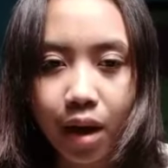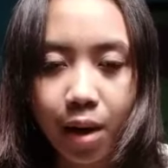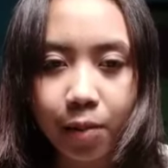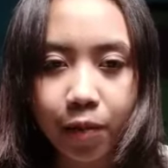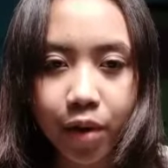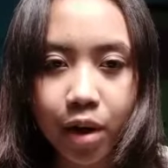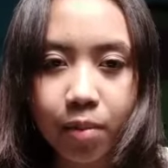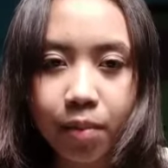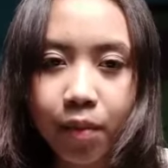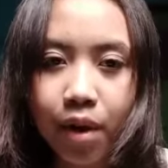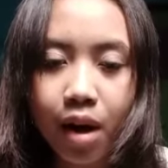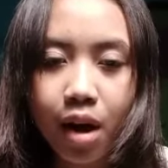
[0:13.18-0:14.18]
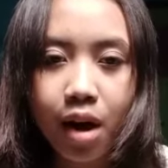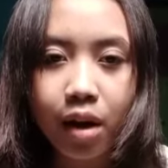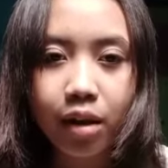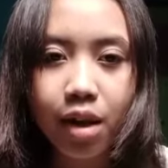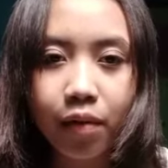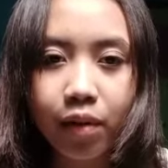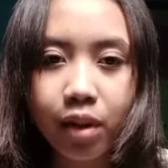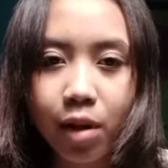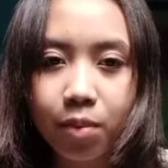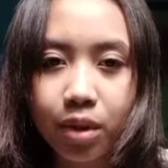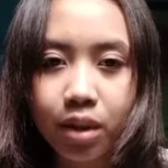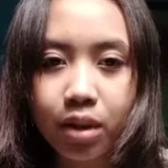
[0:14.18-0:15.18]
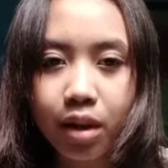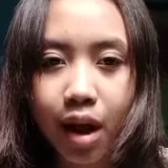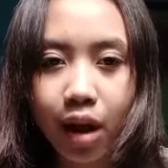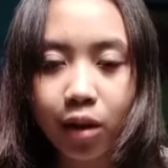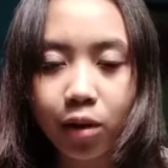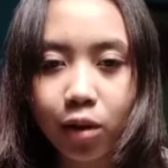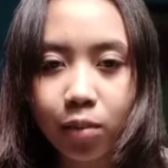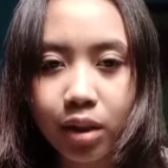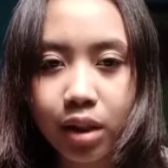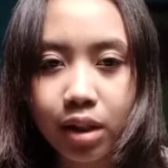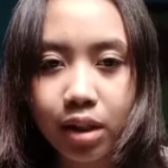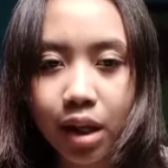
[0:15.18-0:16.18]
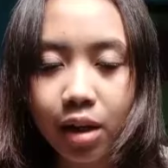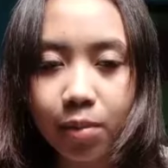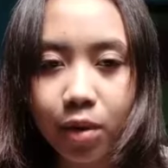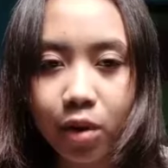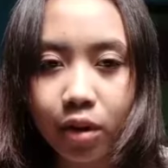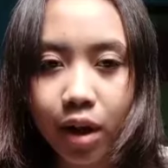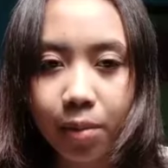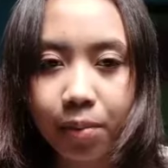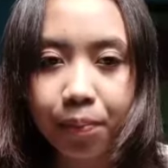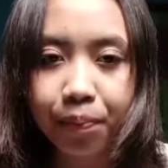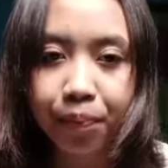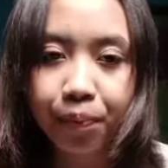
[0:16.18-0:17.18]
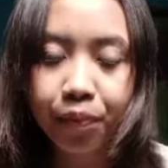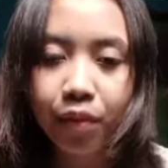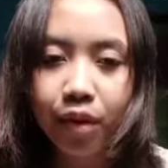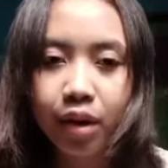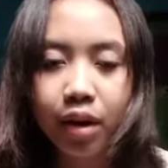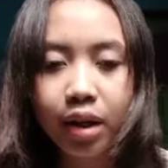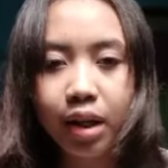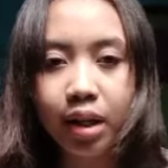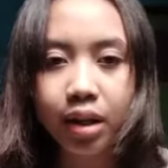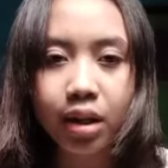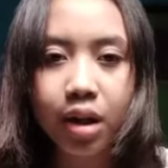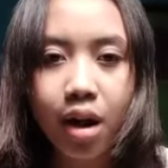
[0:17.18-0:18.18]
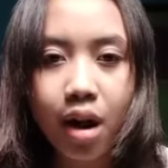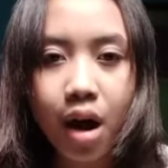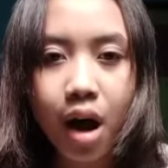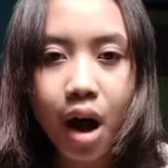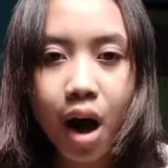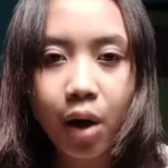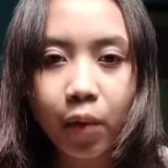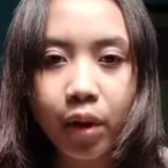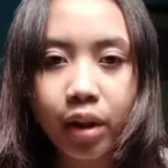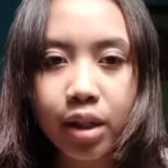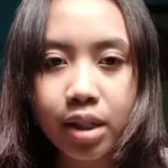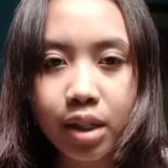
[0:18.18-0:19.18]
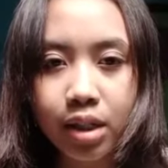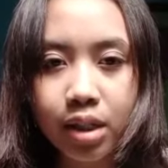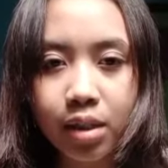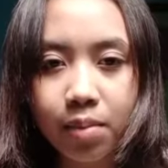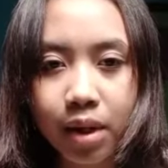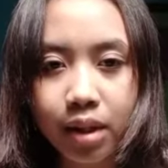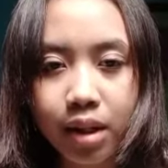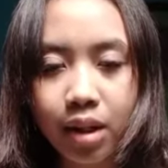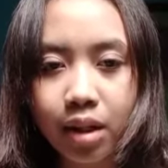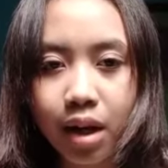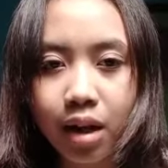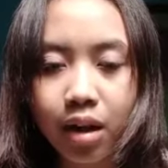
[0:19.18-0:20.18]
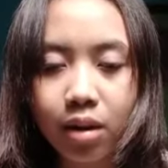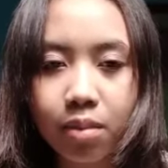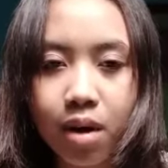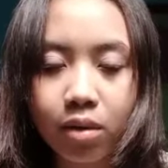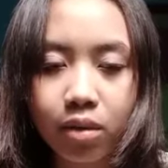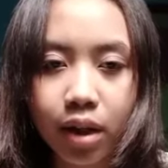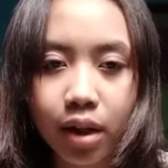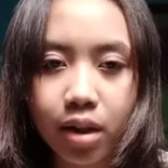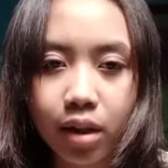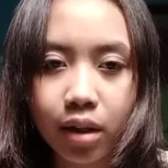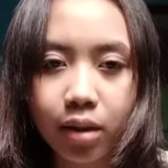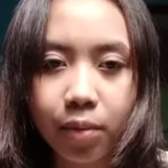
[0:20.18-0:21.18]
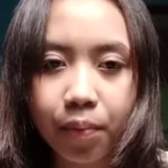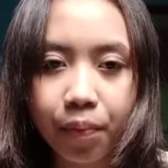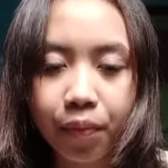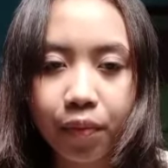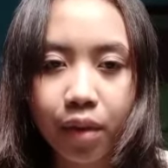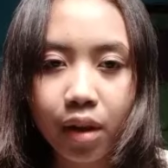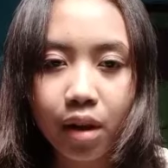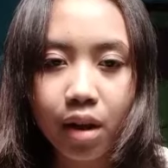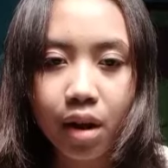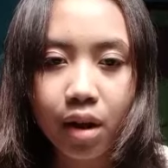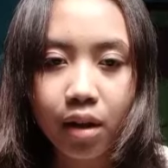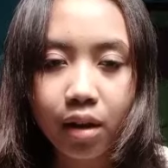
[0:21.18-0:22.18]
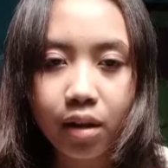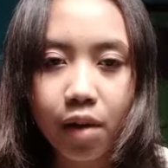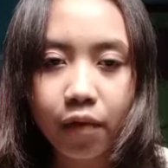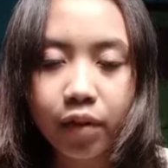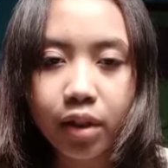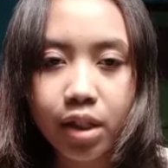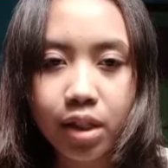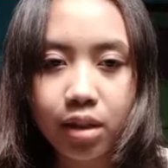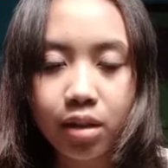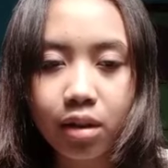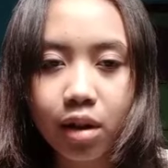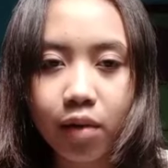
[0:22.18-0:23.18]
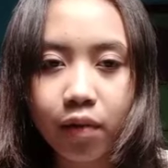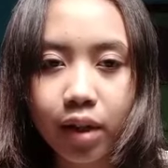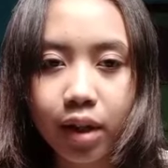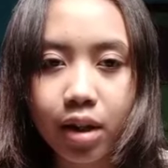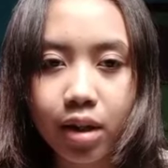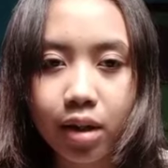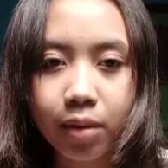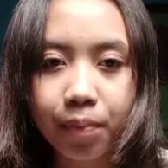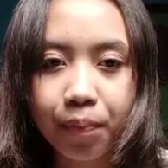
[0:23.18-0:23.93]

I'm from Development Economy Study Program. Here, I will discuss material about ladder. Definition of ladder.